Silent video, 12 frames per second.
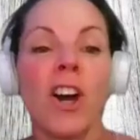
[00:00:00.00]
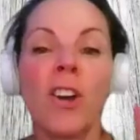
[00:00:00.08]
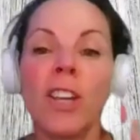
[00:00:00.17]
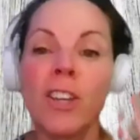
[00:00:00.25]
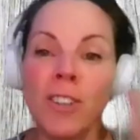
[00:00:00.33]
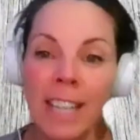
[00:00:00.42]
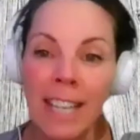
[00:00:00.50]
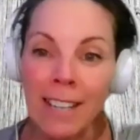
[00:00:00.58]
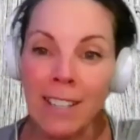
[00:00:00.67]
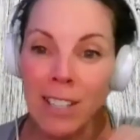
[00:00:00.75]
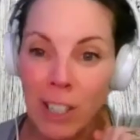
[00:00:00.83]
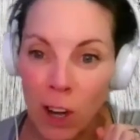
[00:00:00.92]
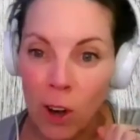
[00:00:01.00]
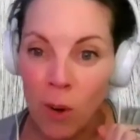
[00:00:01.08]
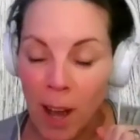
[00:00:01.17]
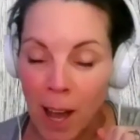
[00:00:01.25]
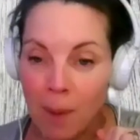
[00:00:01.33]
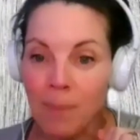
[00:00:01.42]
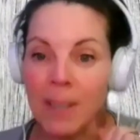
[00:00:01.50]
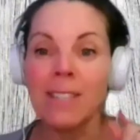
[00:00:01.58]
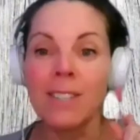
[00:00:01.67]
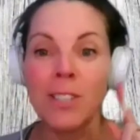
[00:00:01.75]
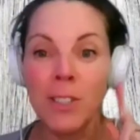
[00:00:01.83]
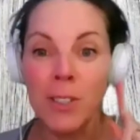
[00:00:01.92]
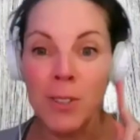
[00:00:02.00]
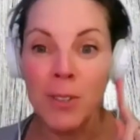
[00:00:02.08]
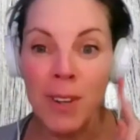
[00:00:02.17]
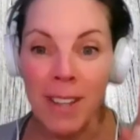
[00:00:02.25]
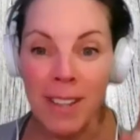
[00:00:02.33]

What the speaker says: You know, you need to go up and do